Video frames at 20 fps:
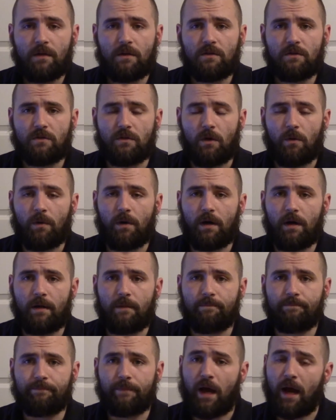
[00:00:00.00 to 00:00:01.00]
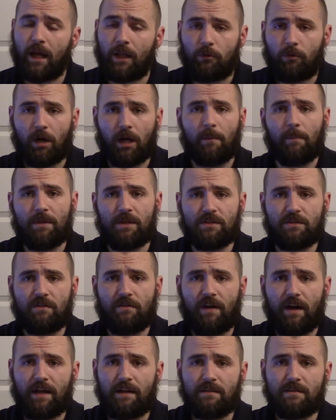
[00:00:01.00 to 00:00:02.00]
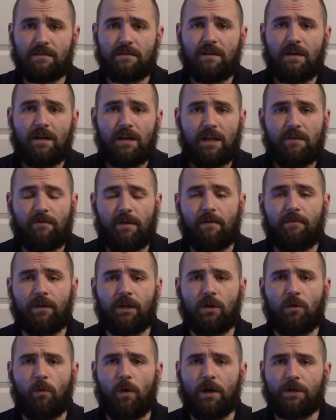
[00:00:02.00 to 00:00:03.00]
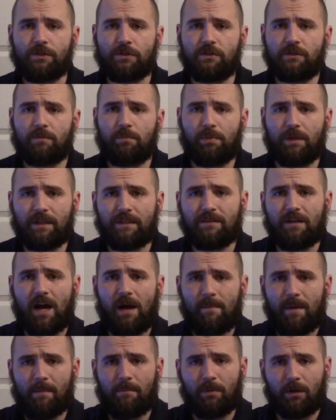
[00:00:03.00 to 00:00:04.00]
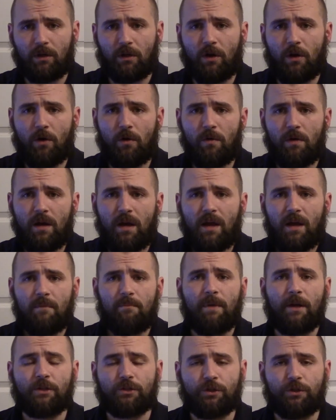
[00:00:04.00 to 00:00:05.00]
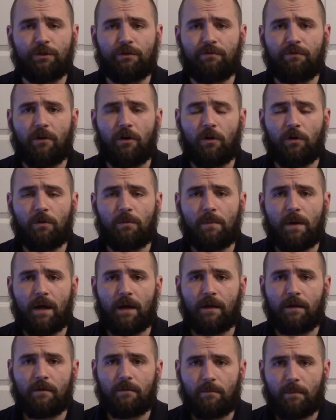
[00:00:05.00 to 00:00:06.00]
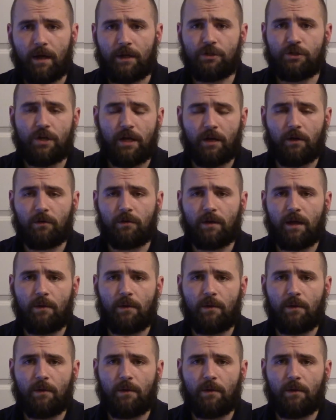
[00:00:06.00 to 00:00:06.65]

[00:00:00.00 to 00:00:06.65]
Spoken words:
So I highly recommend this device. If you have any questions, please comment below. Make sure you follow my channel.